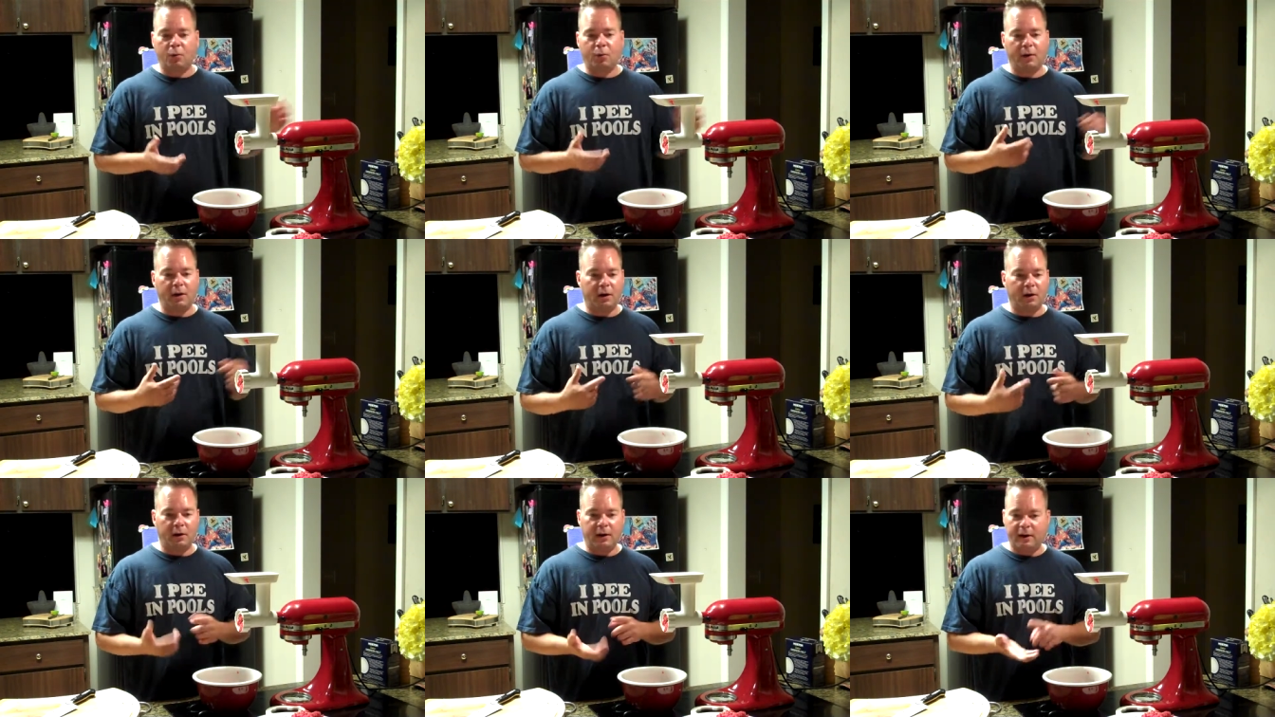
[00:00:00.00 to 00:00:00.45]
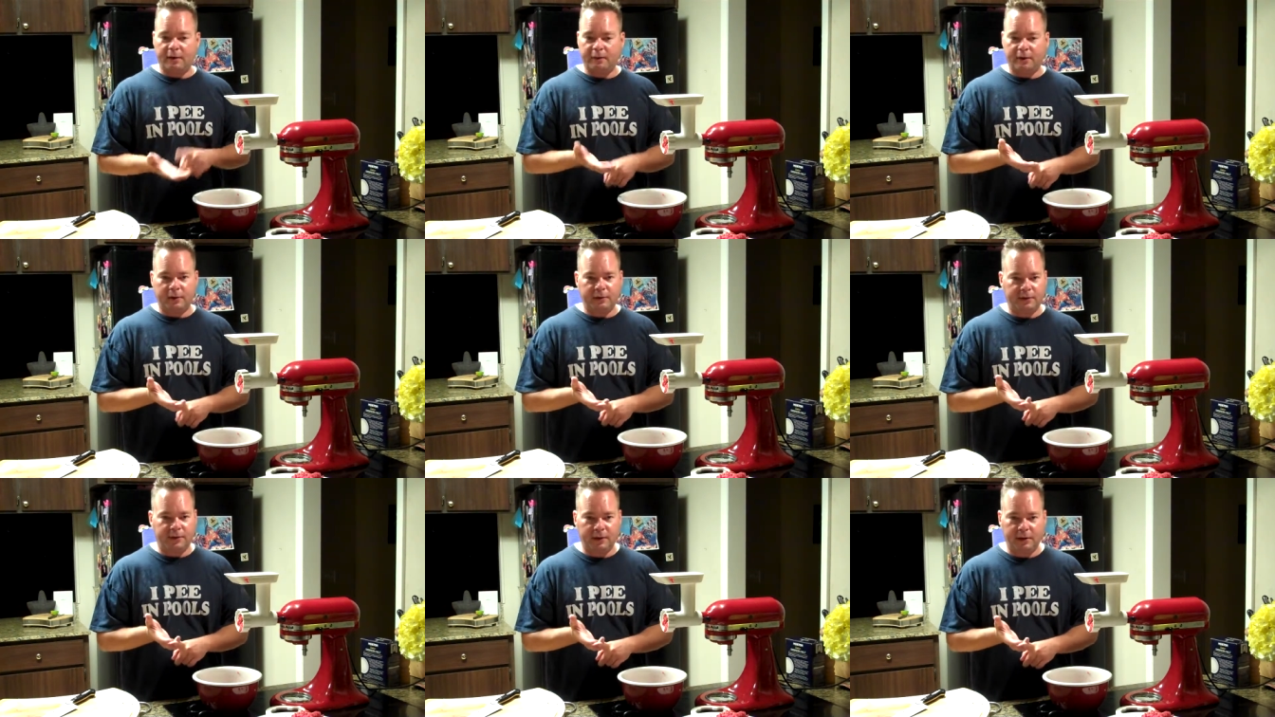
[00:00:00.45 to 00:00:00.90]
We all have
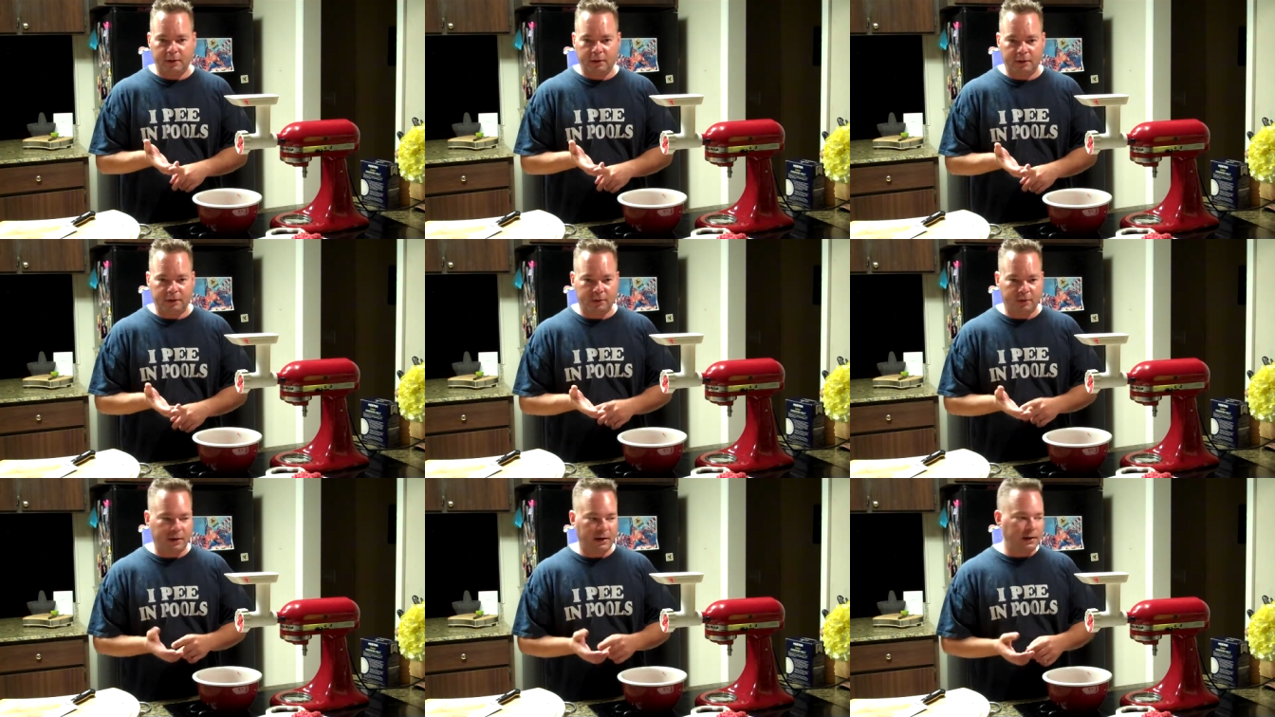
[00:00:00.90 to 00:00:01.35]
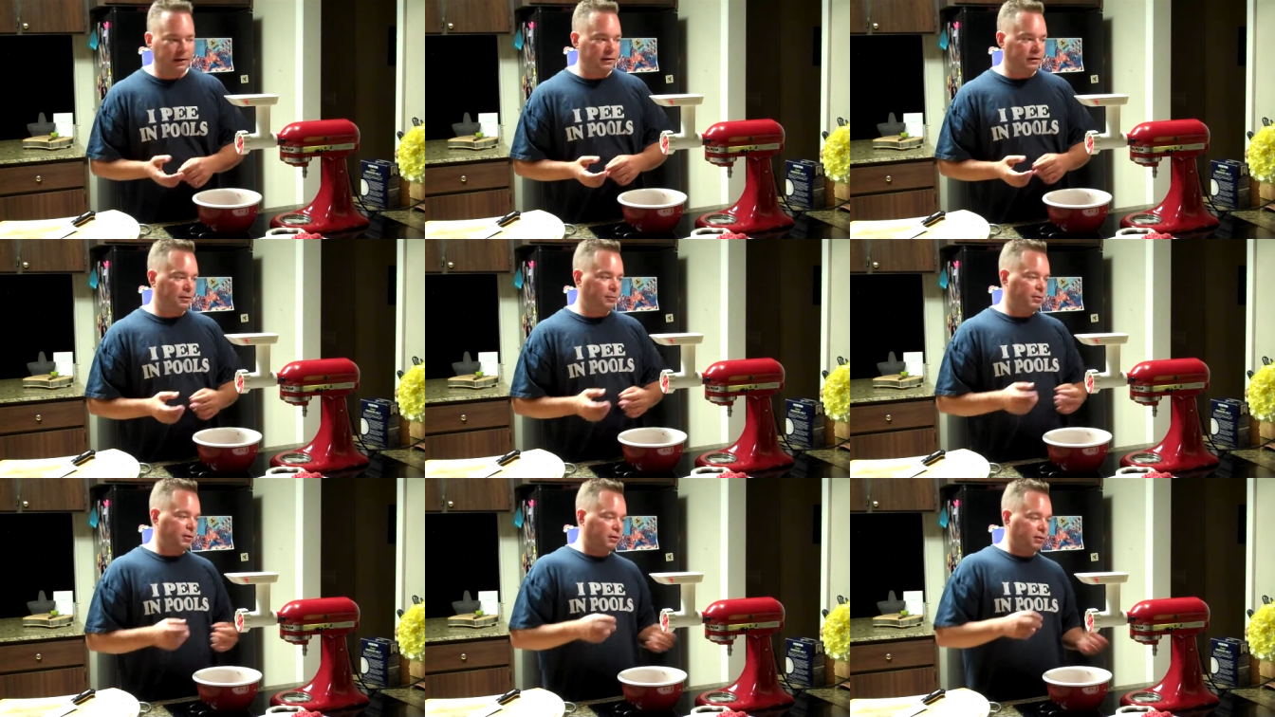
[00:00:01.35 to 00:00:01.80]
our secrets,
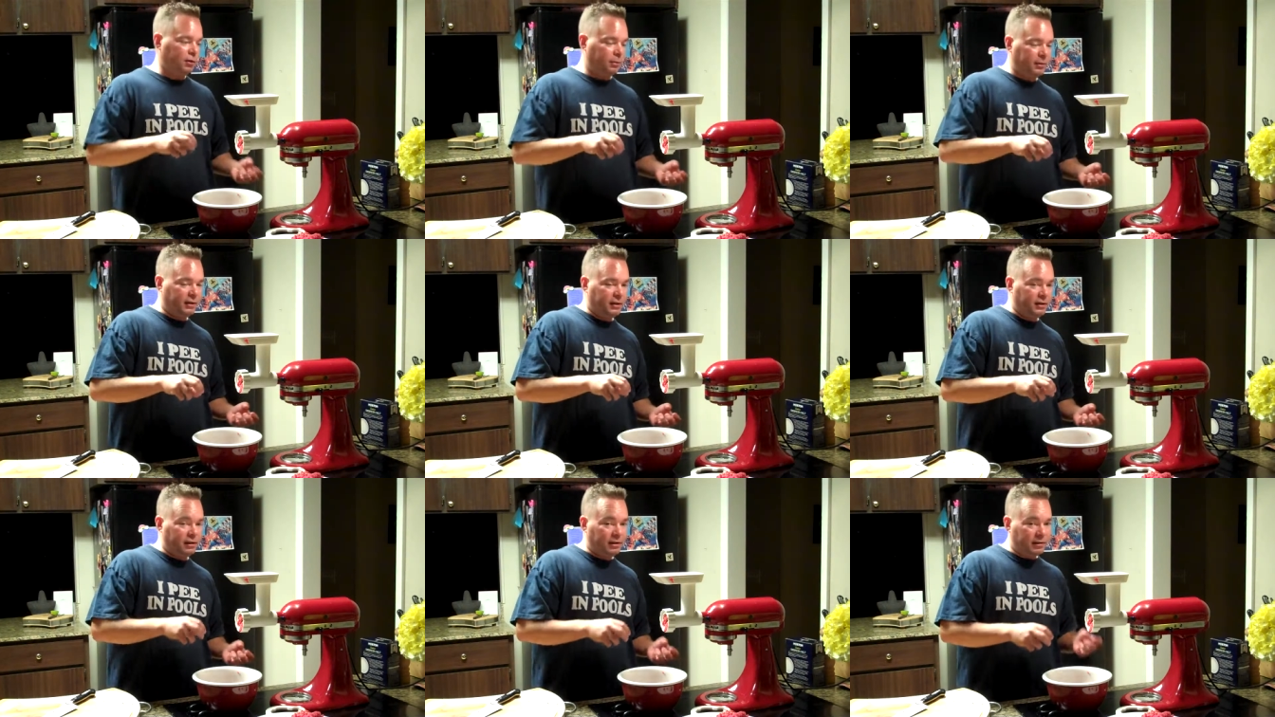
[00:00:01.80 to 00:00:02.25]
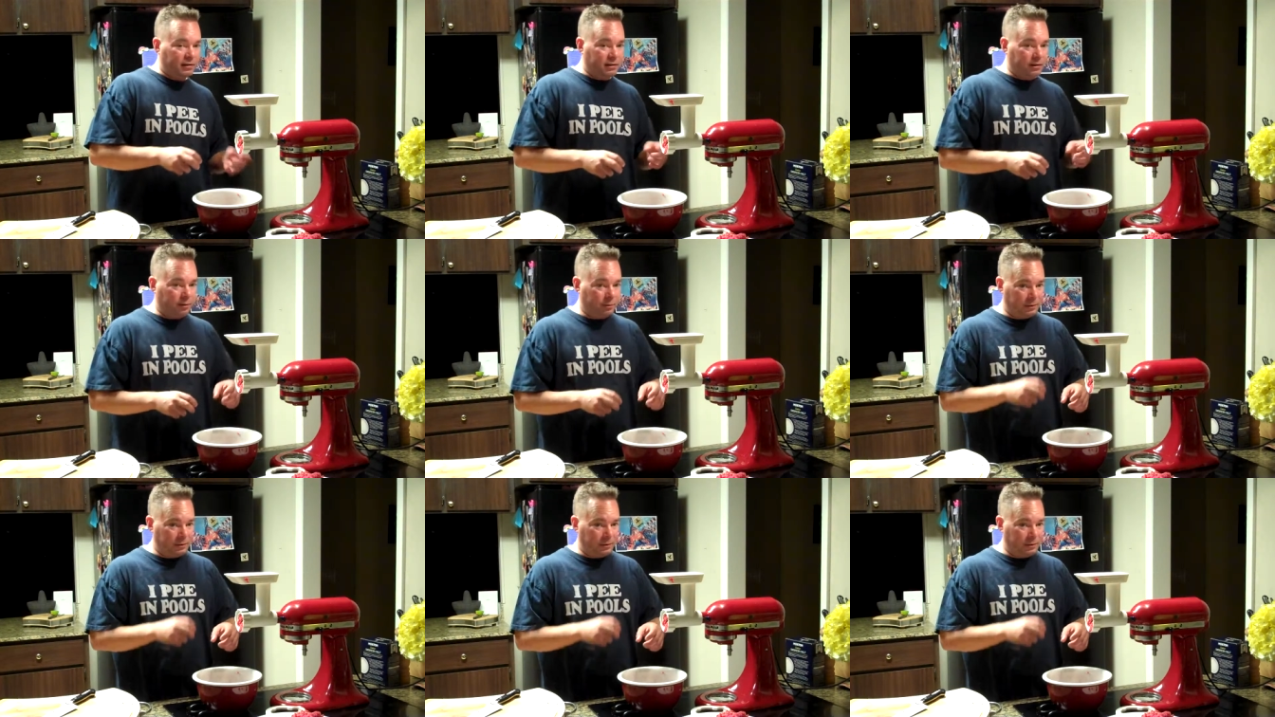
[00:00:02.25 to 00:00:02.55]
right? You put a little bit of this,